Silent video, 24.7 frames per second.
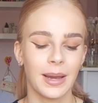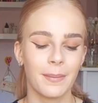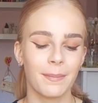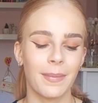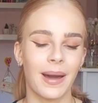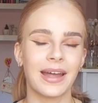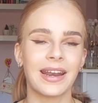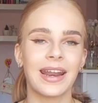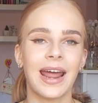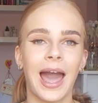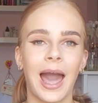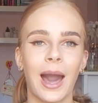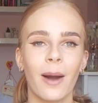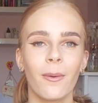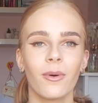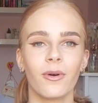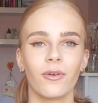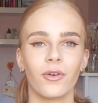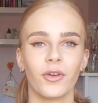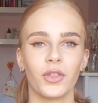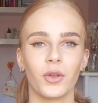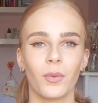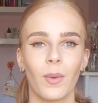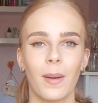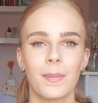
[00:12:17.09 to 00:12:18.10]
about an hour
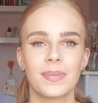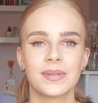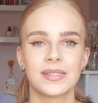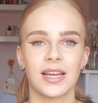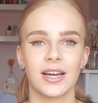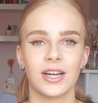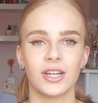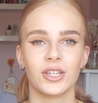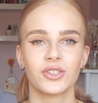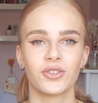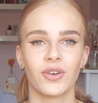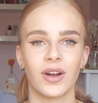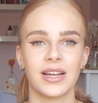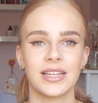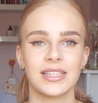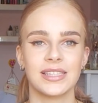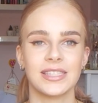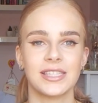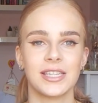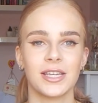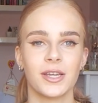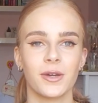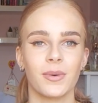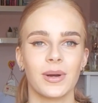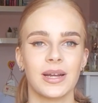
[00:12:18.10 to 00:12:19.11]
on the website trying
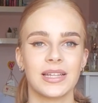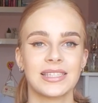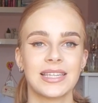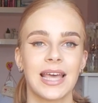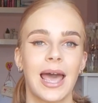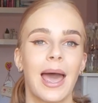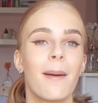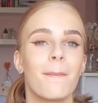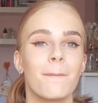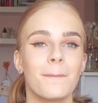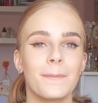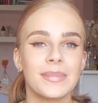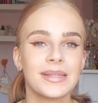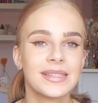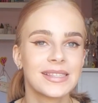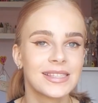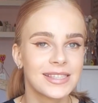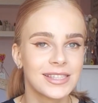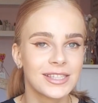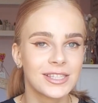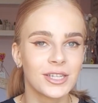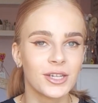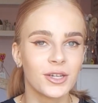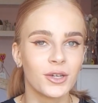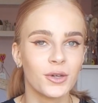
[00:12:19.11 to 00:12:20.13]
to attempt
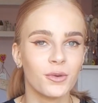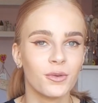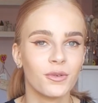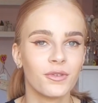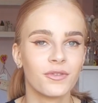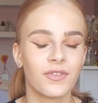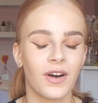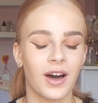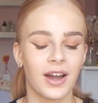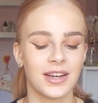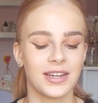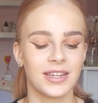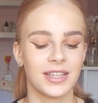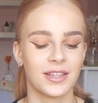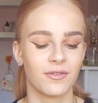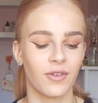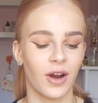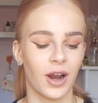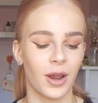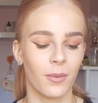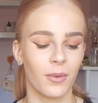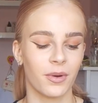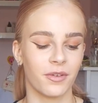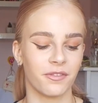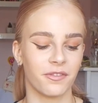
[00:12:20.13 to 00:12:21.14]
to find the
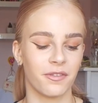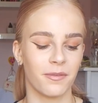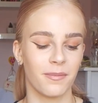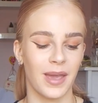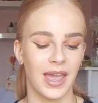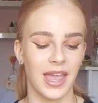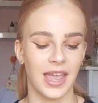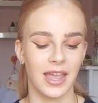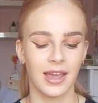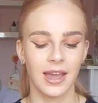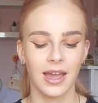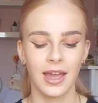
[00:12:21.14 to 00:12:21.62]
right one for me.